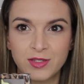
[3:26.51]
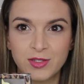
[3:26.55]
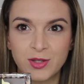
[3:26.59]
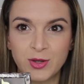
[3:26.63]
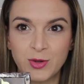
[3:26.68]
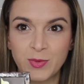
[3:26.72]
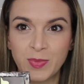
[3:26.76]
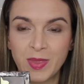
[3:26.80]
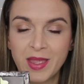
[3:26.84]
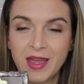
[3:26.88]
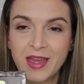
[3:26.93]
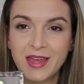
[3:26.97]

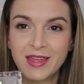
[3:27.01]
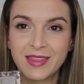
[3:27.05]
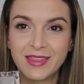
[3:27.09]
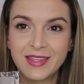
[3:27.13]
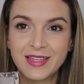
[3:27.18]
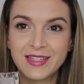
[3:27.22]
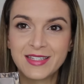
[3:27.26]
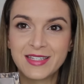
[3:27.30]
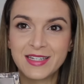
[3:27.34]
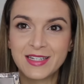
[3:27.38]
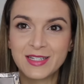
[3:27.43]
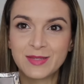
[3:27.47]
So
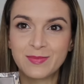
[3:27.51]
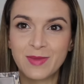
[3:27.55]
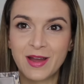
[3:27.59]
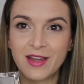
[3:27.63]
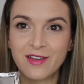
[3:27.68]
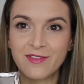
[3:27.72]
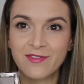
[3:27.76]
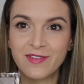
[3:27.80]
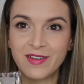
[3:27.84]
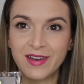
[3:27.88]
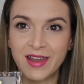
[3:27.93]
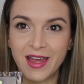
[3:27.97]
this is
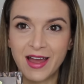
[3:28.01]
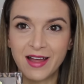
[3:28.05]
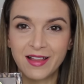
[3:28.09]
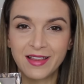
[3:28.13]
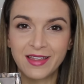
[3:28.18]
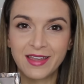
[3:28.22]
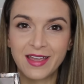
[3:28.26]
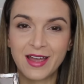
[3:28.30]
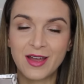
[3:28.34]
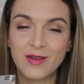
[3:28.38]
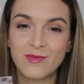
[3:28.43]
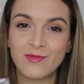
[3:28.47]
my
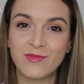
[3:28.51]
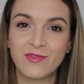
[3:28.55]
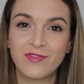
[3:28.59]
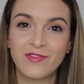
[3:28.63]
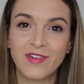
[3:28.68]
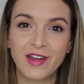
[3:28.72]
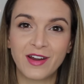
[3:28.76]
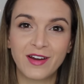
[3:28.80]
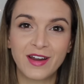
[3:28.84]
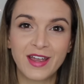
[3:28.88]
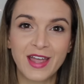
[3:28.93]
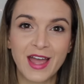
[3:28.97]
finale. I'm
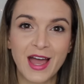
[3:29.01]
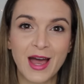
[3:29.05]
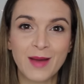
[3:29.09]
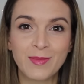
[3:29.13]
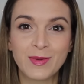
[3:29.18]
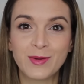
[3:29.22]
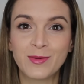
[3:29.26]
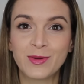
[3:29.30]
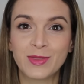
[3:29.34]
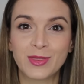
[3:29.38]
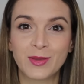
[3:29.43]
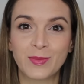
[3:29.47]
very
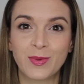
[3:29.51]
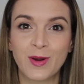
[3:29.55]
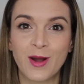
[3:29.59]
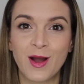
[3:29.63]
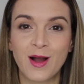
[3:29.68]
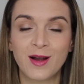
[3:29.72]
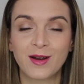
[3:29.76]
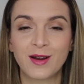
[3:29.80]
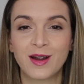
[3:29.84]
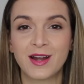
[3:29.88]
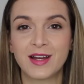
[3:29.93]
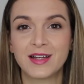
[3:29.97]
happy with the
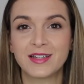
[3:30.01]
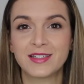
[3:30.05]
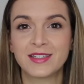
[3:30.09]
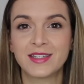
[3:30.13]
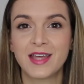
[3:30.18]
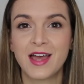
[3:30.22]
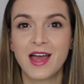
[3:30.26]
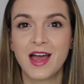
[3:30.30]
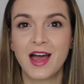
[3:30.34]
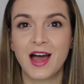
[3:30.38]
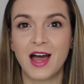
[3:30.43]
progress.